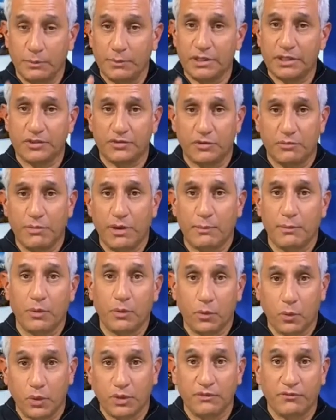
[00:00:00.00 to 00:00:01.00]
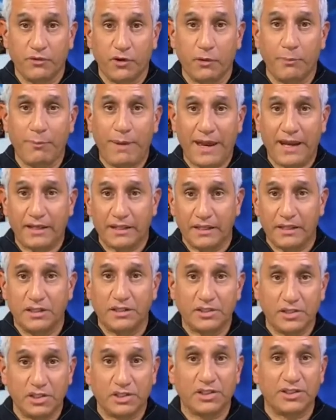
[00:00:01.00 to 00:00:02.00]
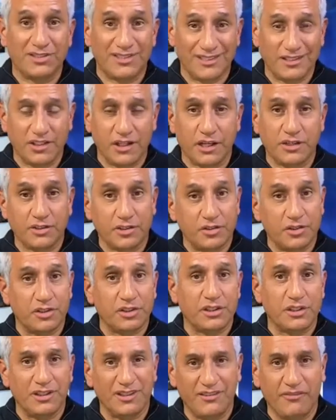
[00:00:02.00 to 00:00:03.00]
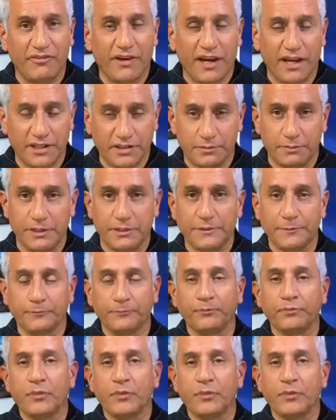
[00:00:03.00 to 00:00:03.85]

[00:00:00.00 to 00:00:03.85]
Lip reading: because remember, what VRBPAC did is just a suggestion, just an advisement.